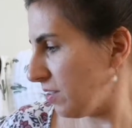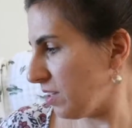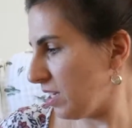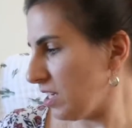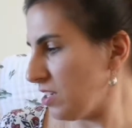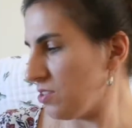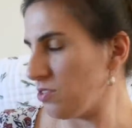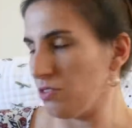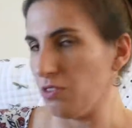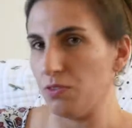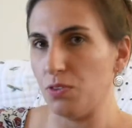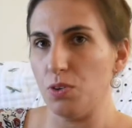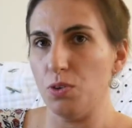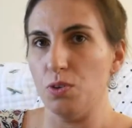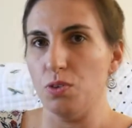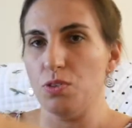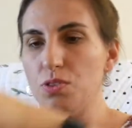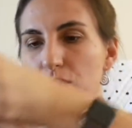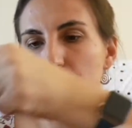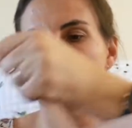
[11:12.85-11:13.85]
These are of
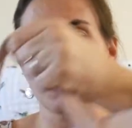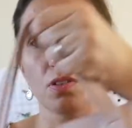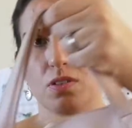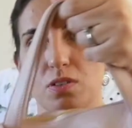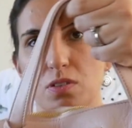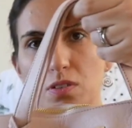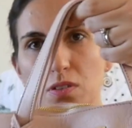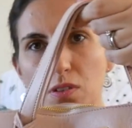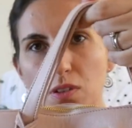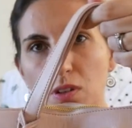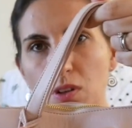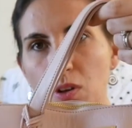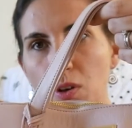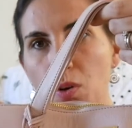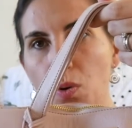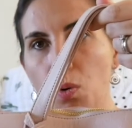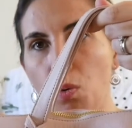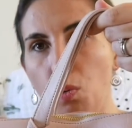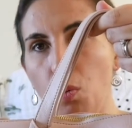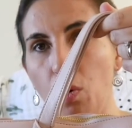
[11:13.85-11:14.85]
course
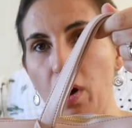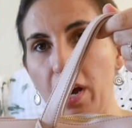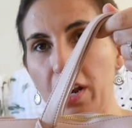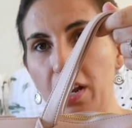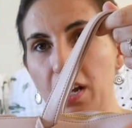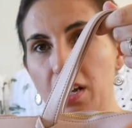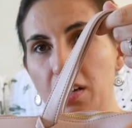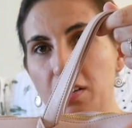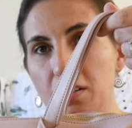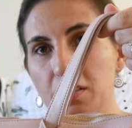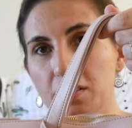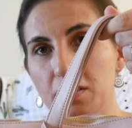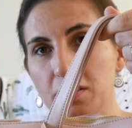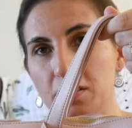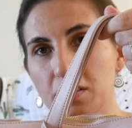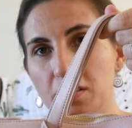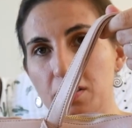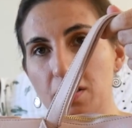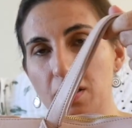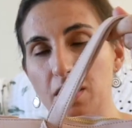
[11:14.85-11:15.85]
wider
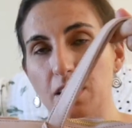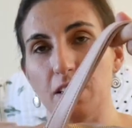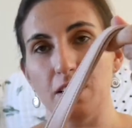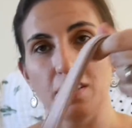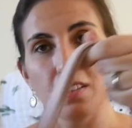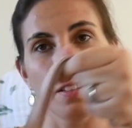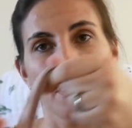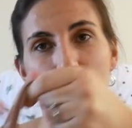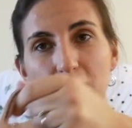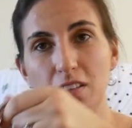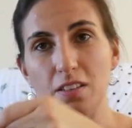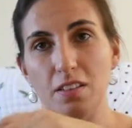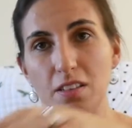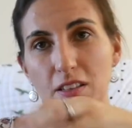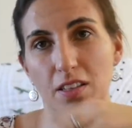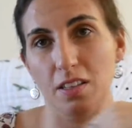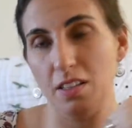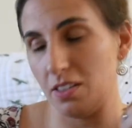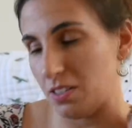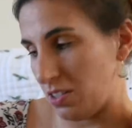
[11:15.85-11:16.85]
than,
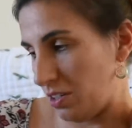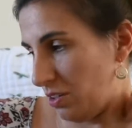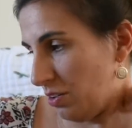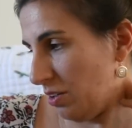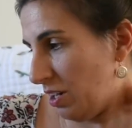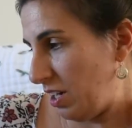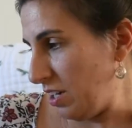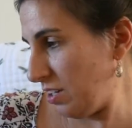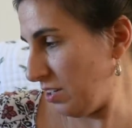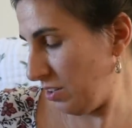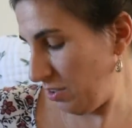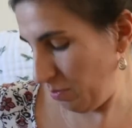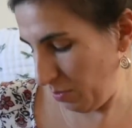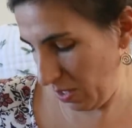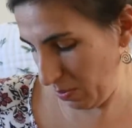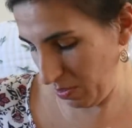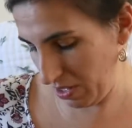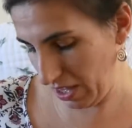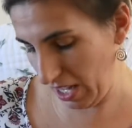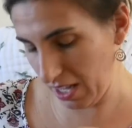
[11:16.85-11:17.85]
so I don't know,
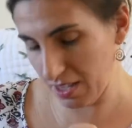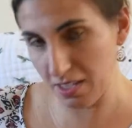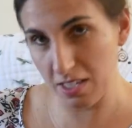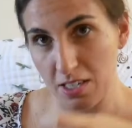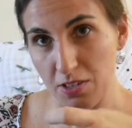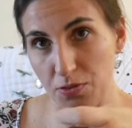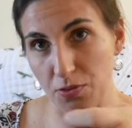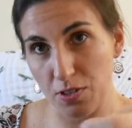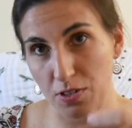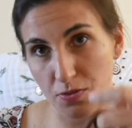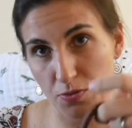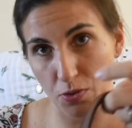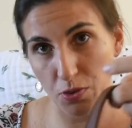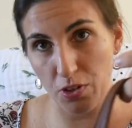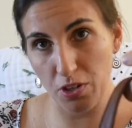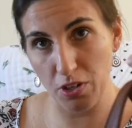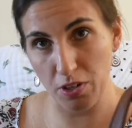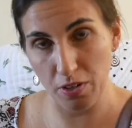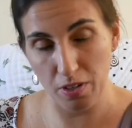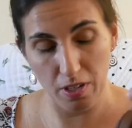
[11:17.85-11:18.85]
maybe that's the difference for
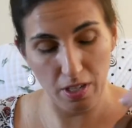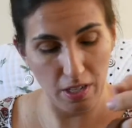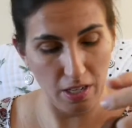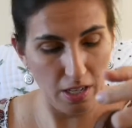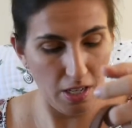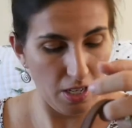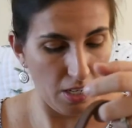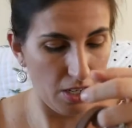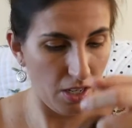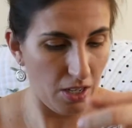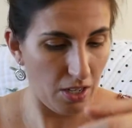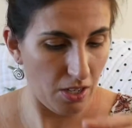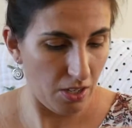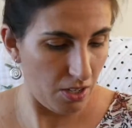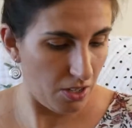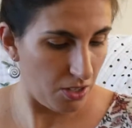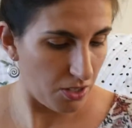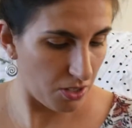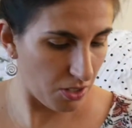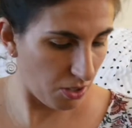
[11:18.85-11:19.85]
you.
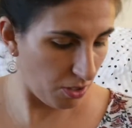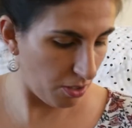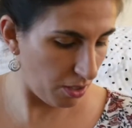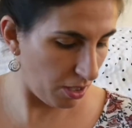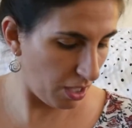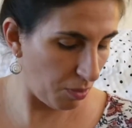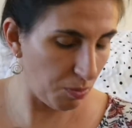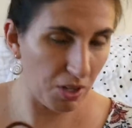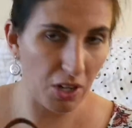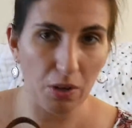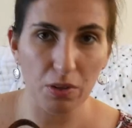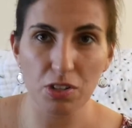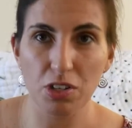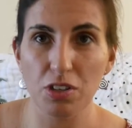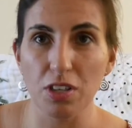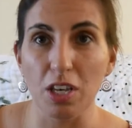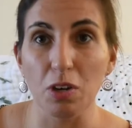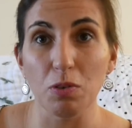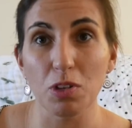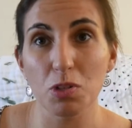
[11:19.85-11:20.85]
So let me know what you
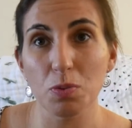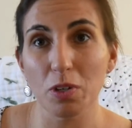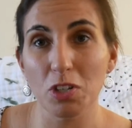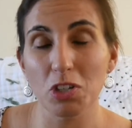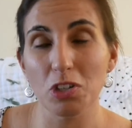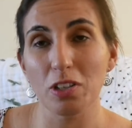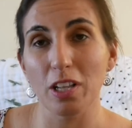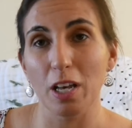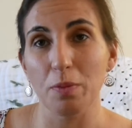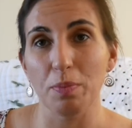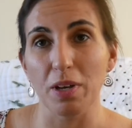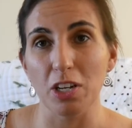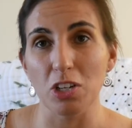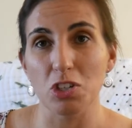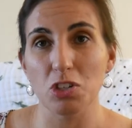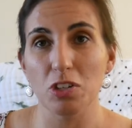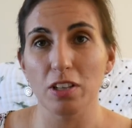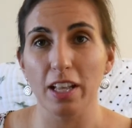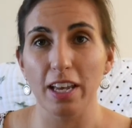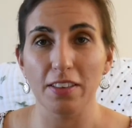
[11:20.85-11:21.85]
think. Which one do you like better?
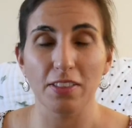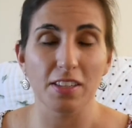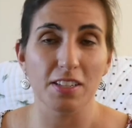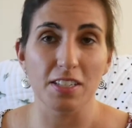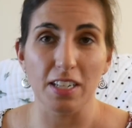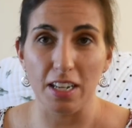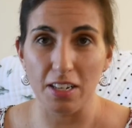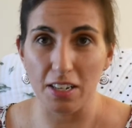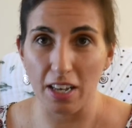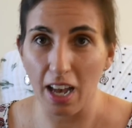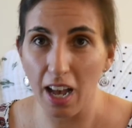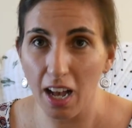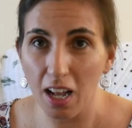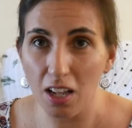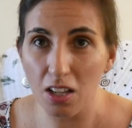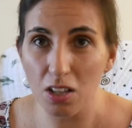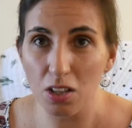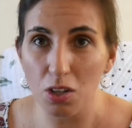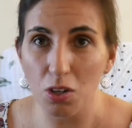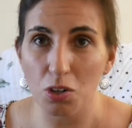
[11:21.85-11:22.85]
Do you like the
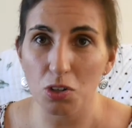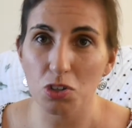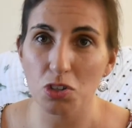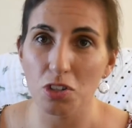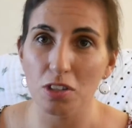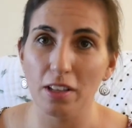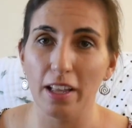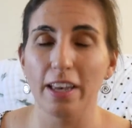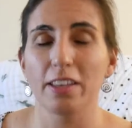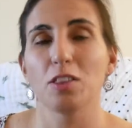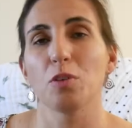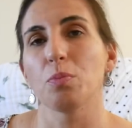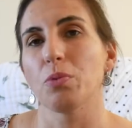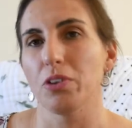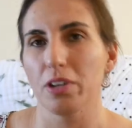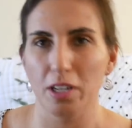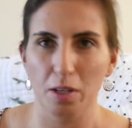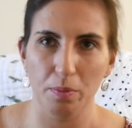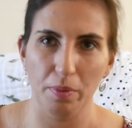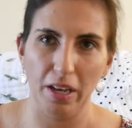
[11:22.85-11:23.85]
Danielle or do you like the
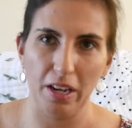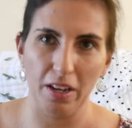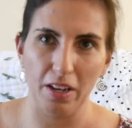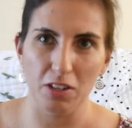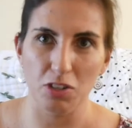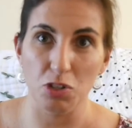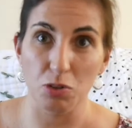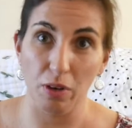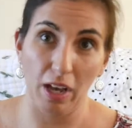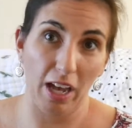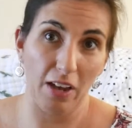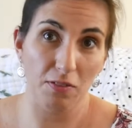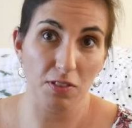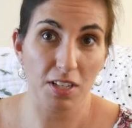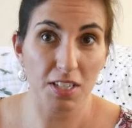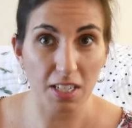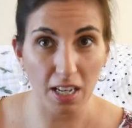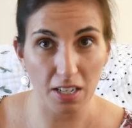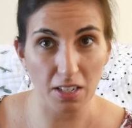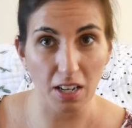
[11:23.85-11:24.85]
Brittany better? Do you have
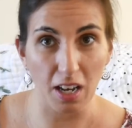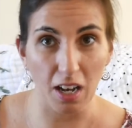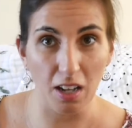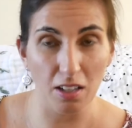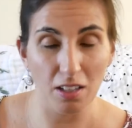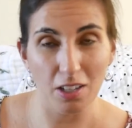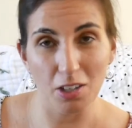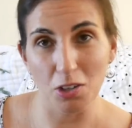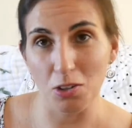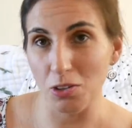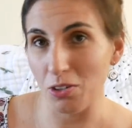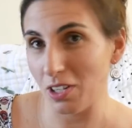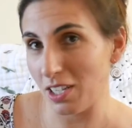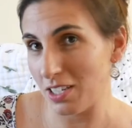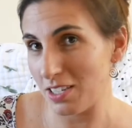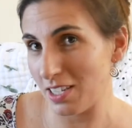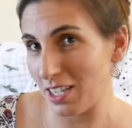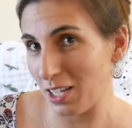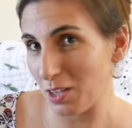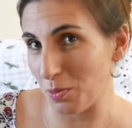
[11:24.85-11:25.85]
the Danielle? Are you
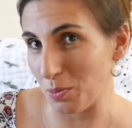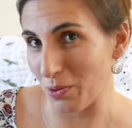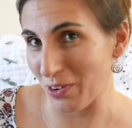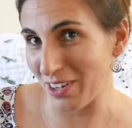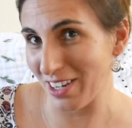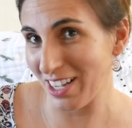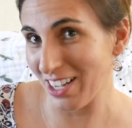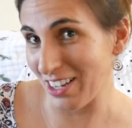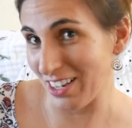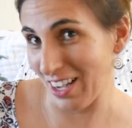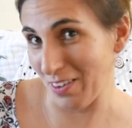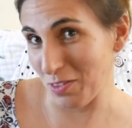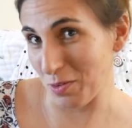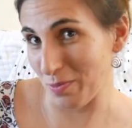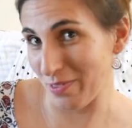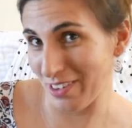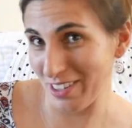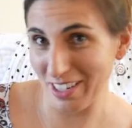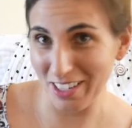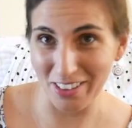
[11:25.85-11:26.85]
looking to get the Brittany? You have the
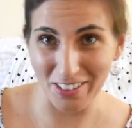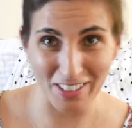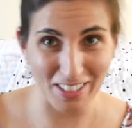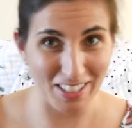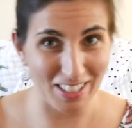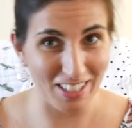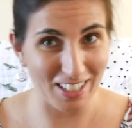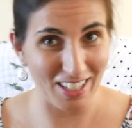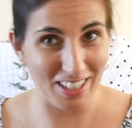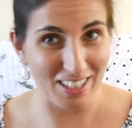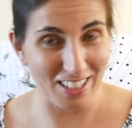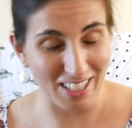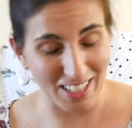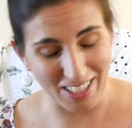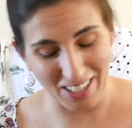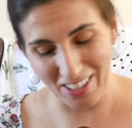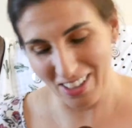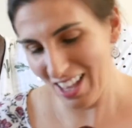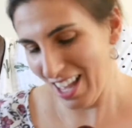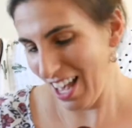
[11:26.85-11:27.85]
Brittany, looking to get Danielle?